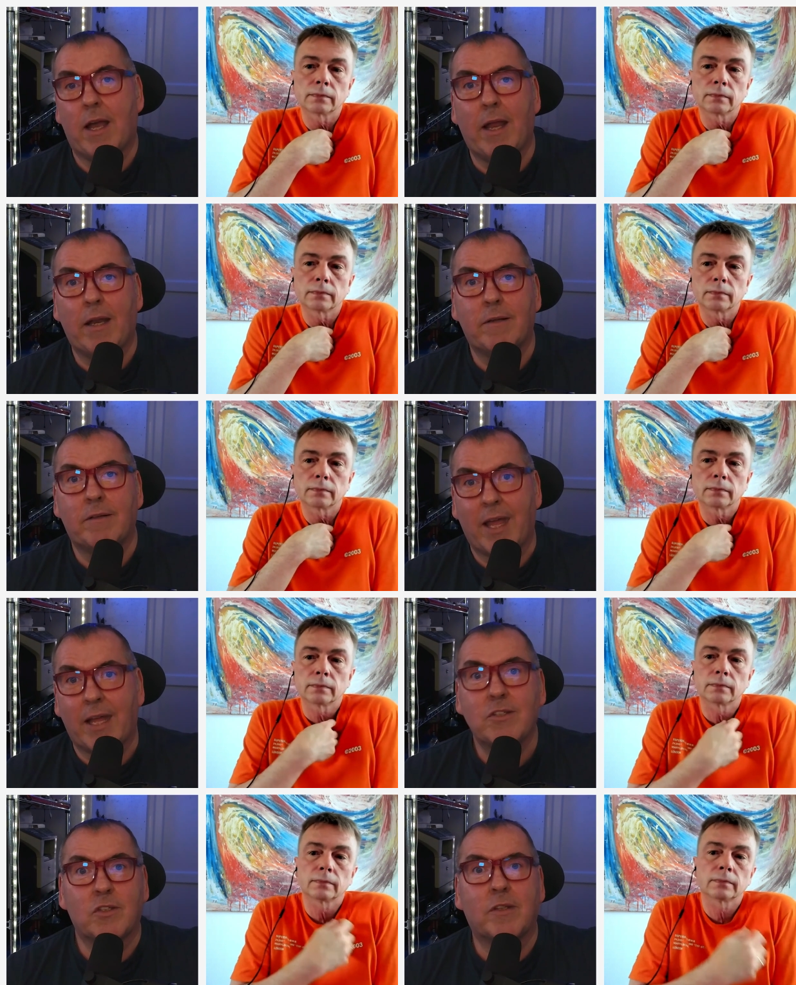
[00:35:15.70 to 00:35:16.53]
Speaker 1: and
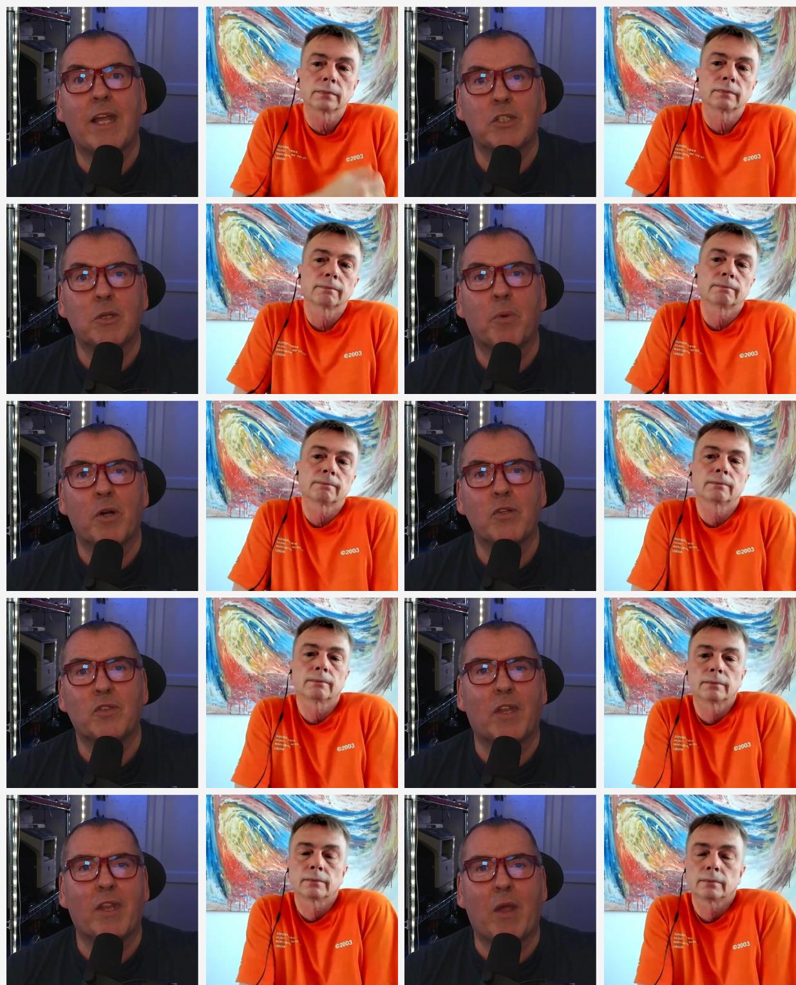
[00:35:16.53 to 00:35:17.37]
that's that's a
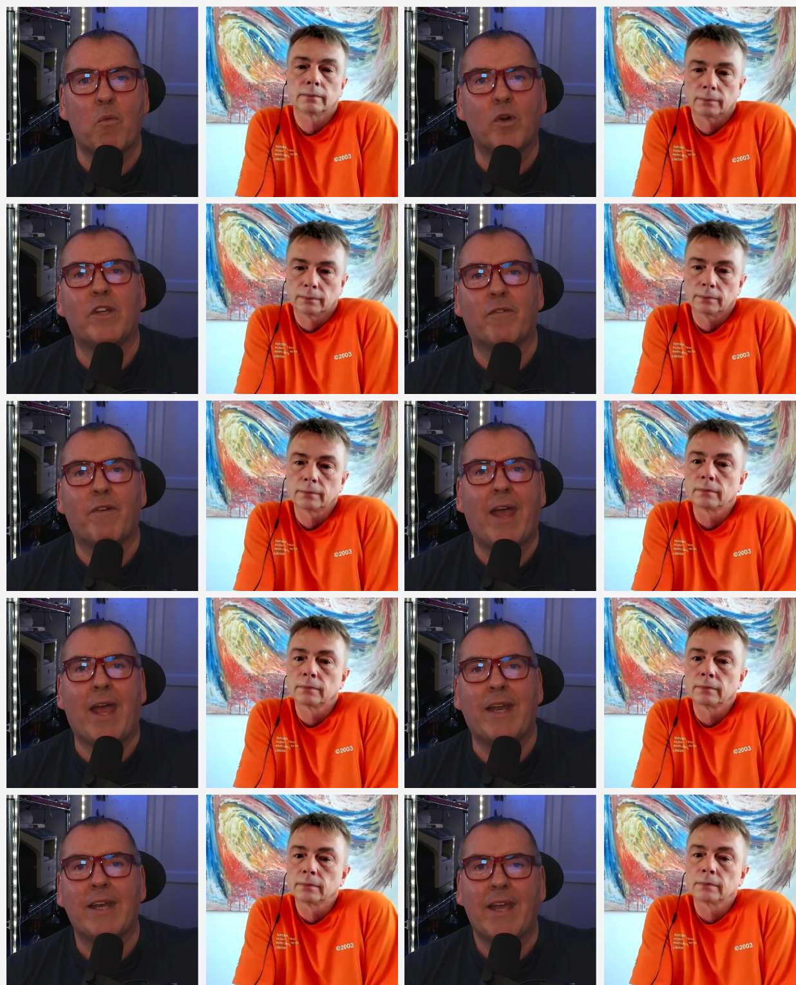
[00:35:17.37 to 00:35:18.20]
person that they wouldn't have
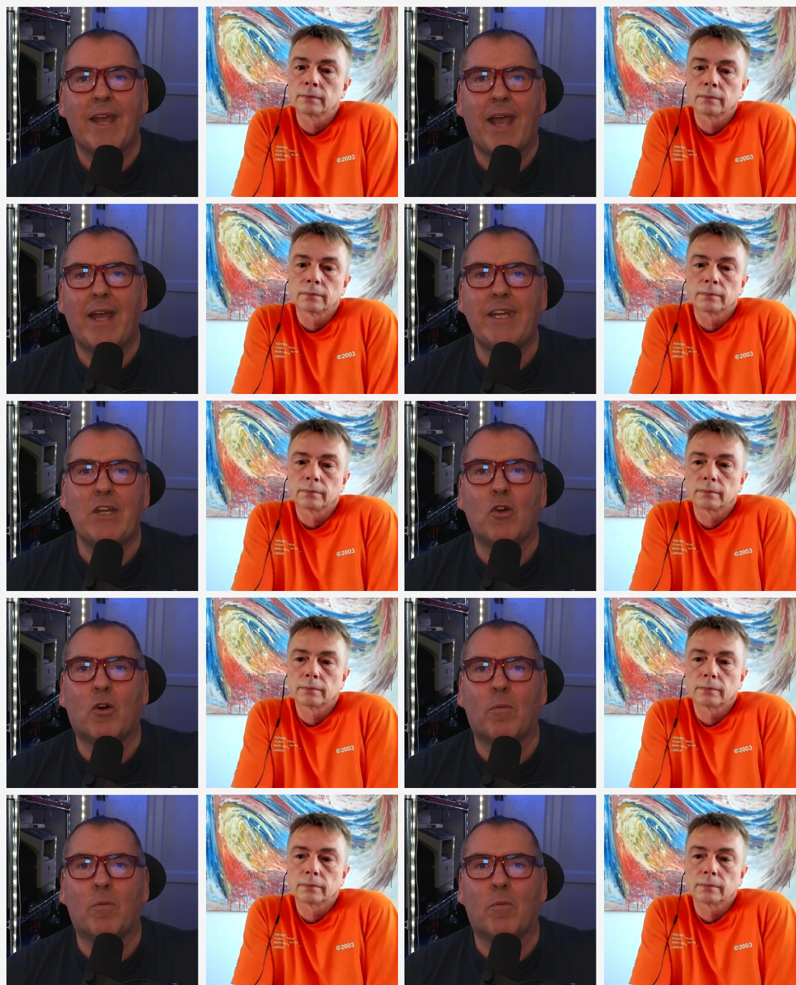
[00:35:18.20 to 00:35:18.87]
had had he